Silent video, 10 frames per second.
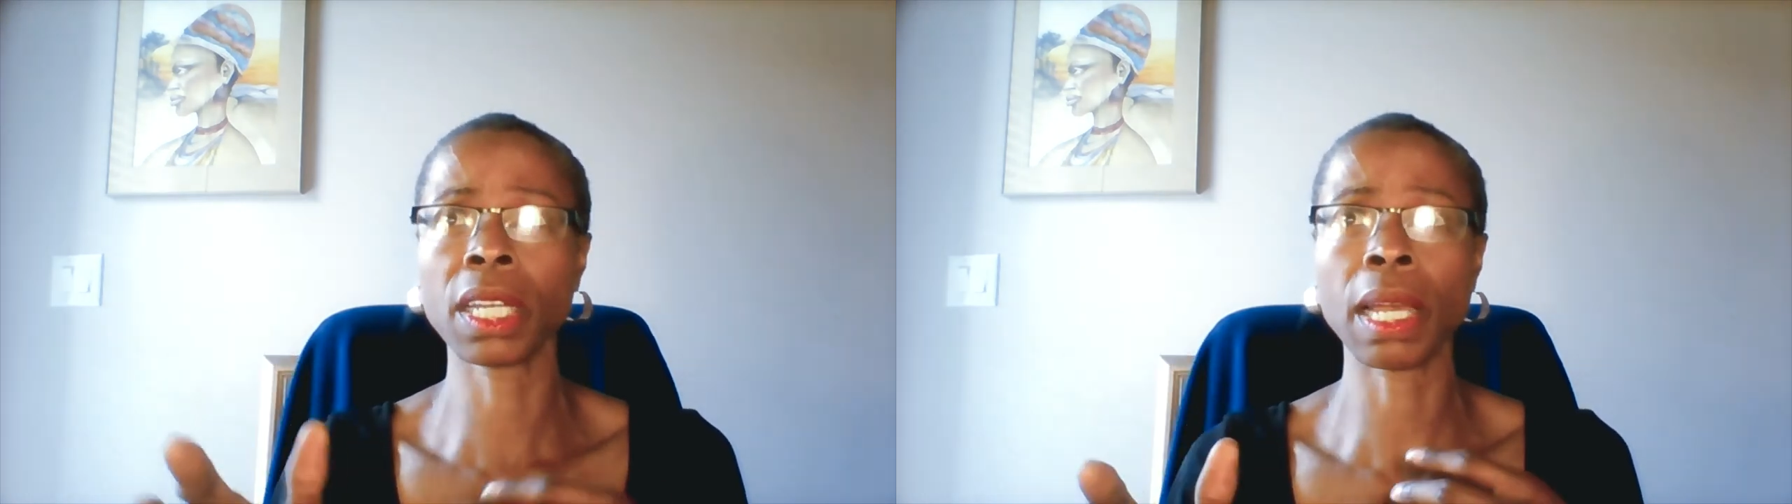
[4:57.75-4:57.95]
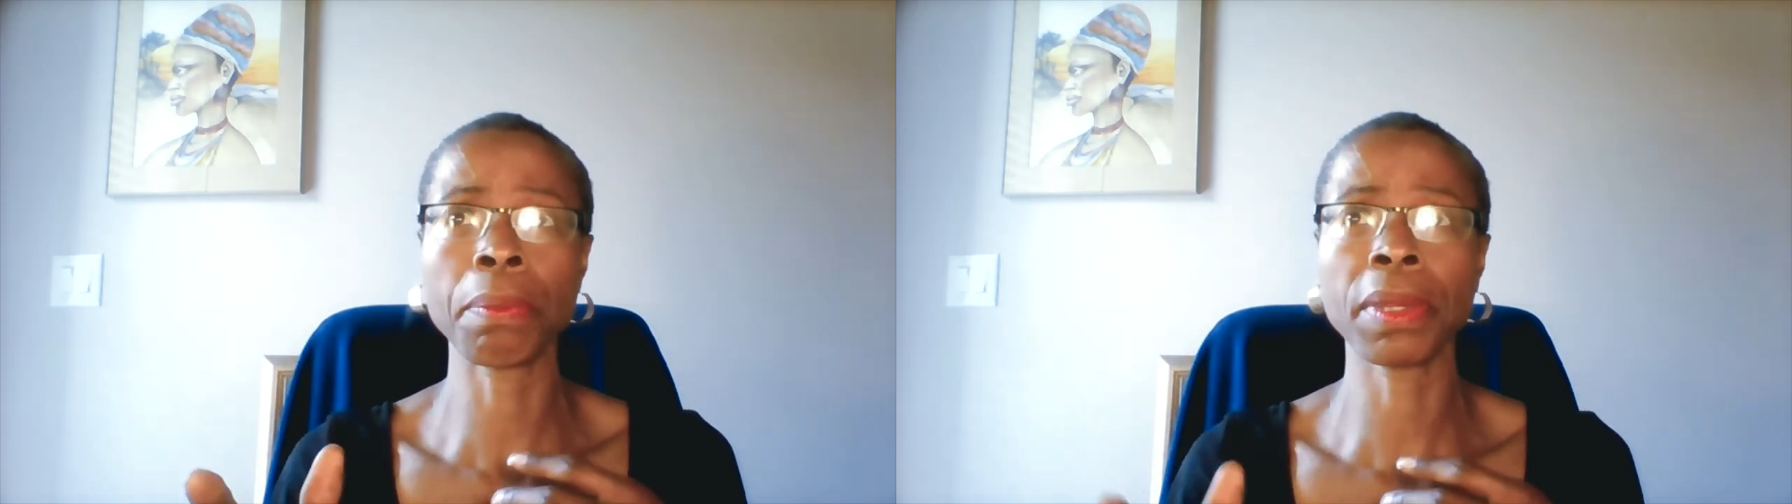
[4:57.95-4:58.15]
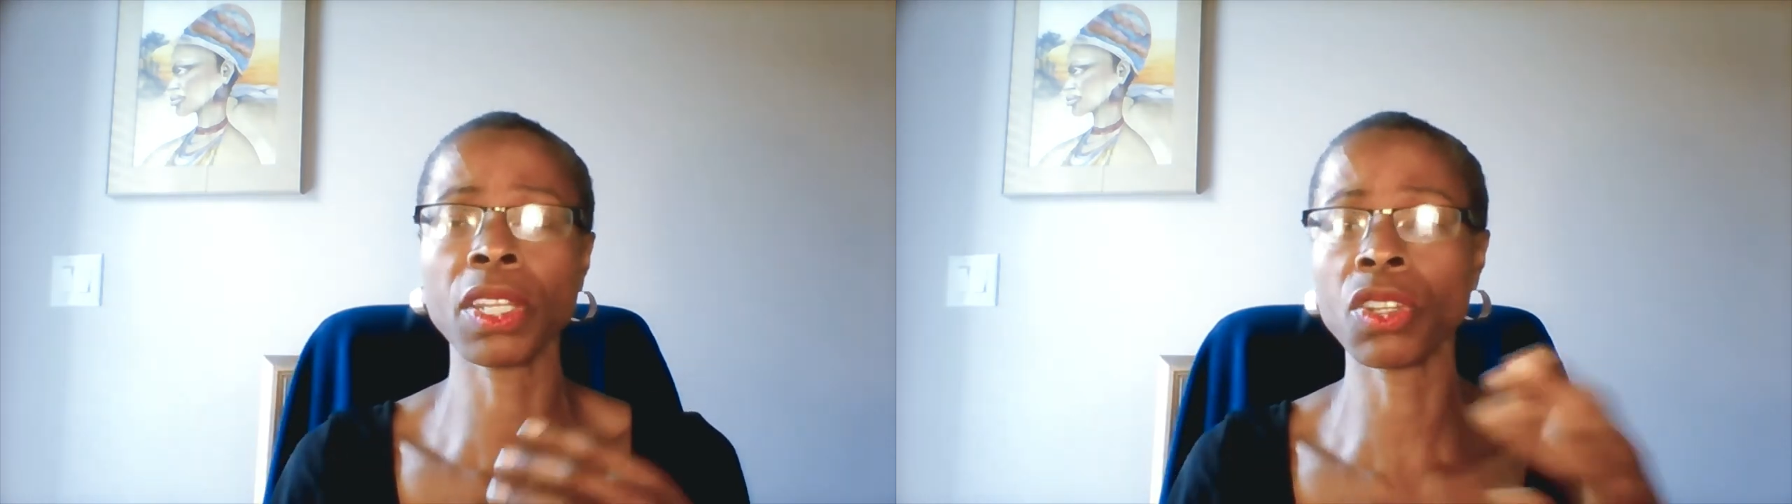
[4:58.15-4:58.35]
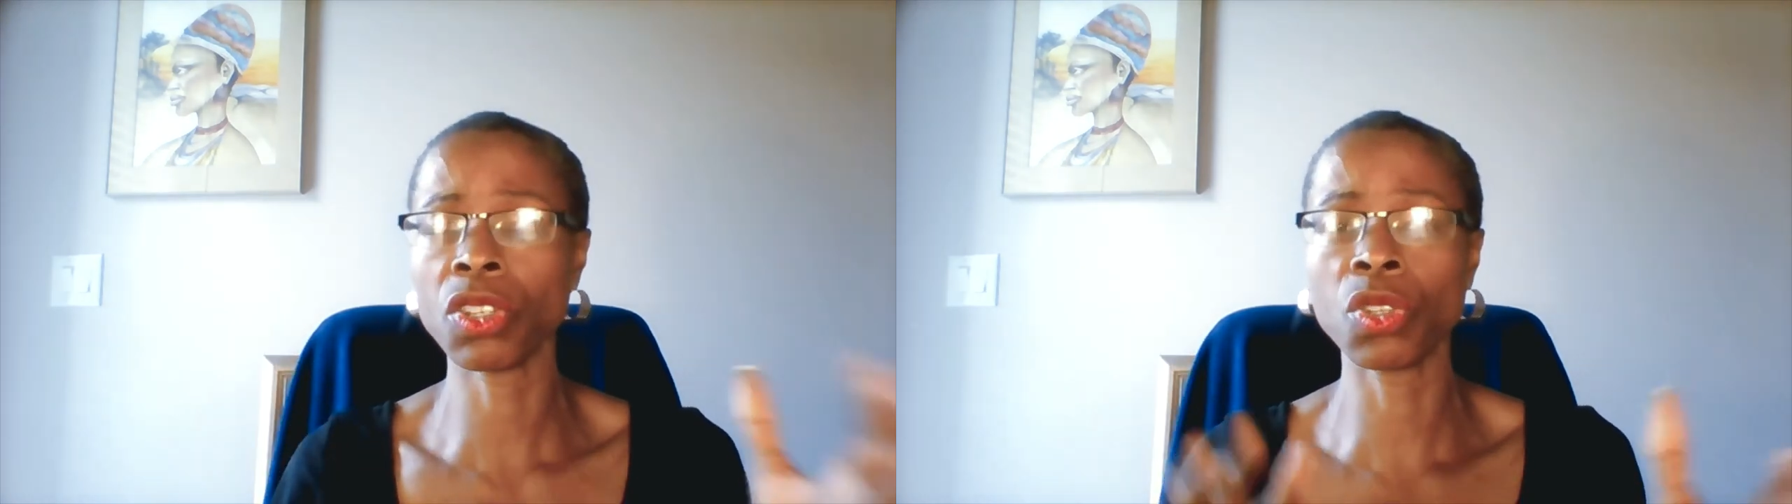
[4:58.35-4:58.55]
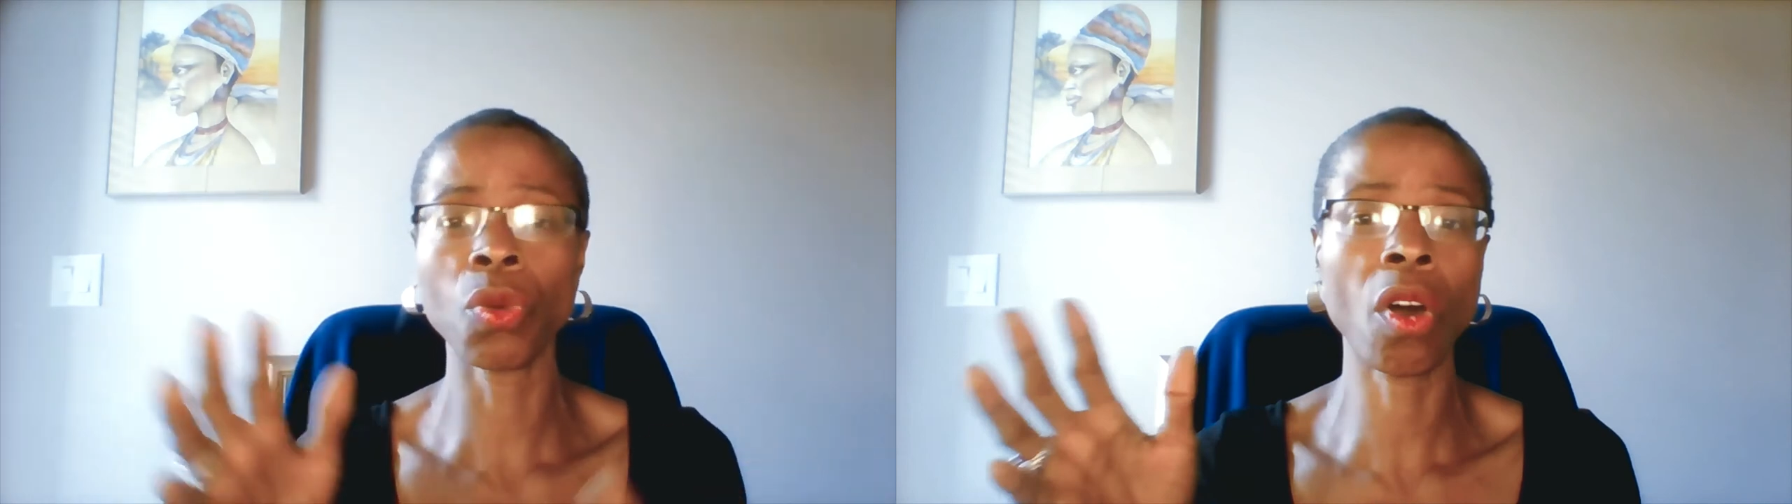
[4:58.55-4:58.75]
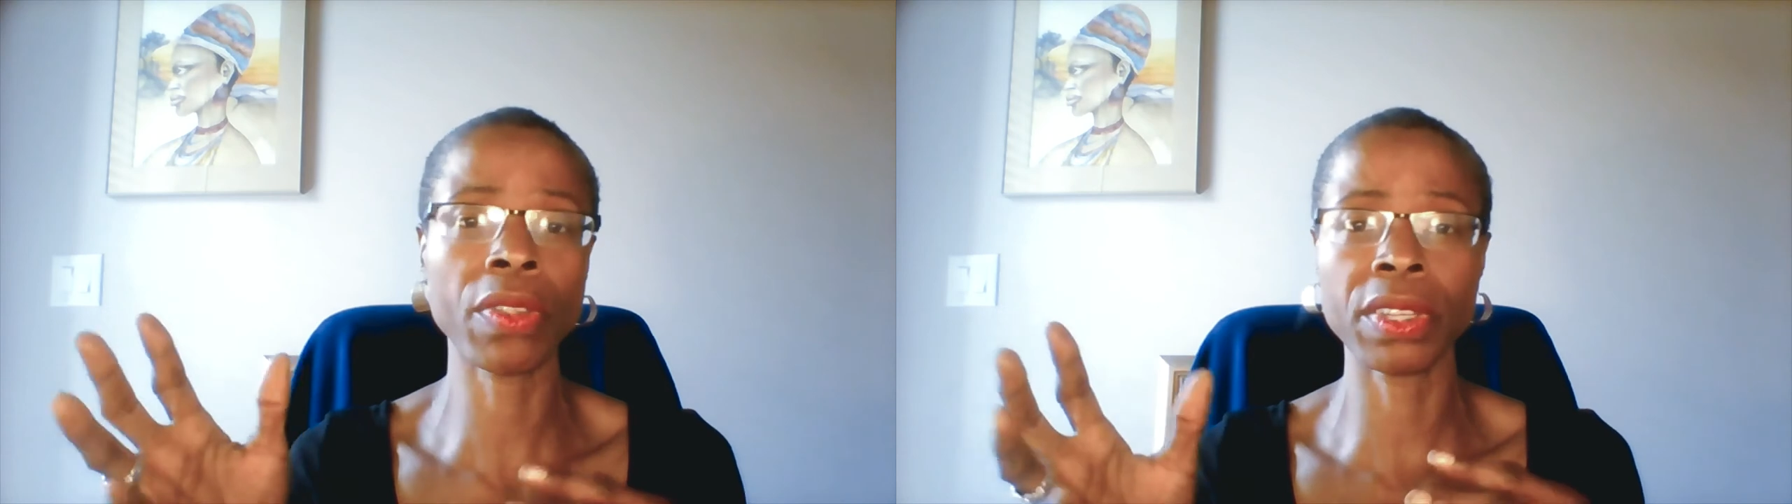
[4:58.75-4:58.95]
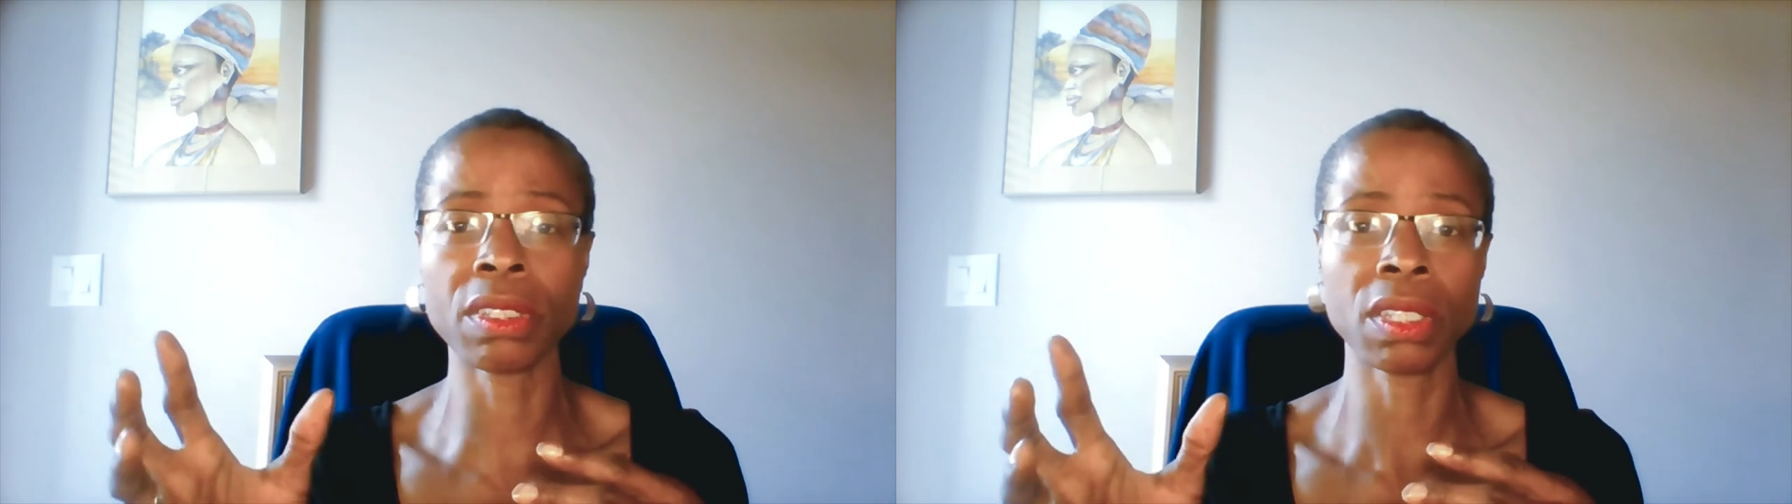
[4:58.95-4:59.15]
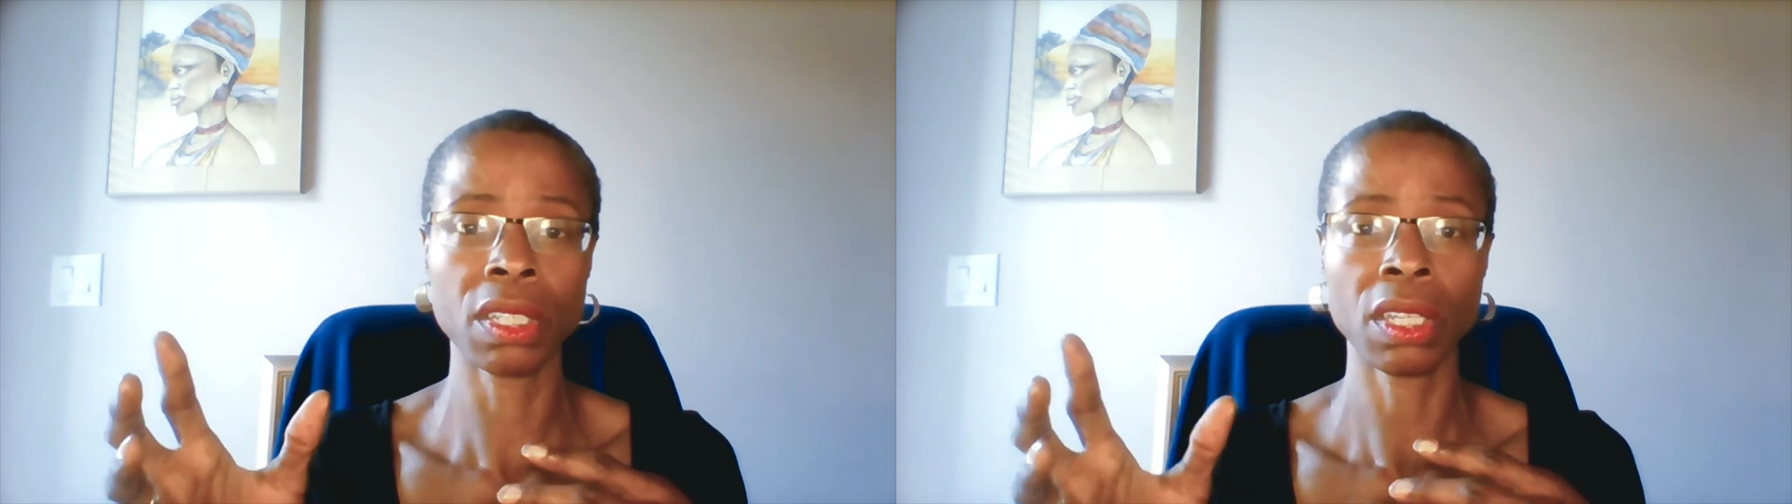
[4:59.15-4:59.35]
company and you do all these